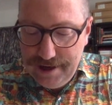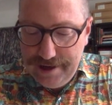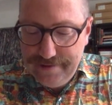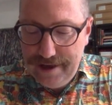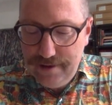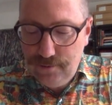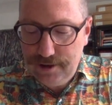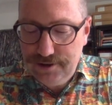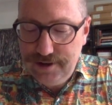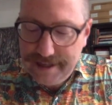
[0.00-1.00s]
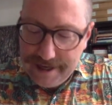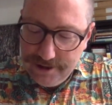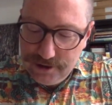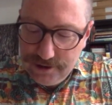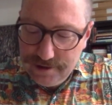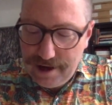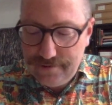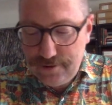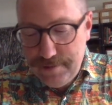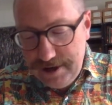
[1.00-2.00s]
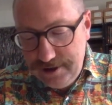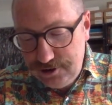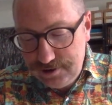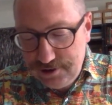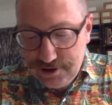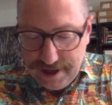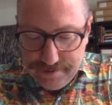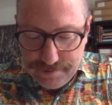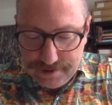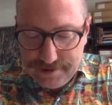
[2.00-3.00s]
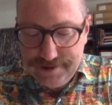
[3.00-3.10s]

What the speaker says: and then what is negation, affirmation, statement,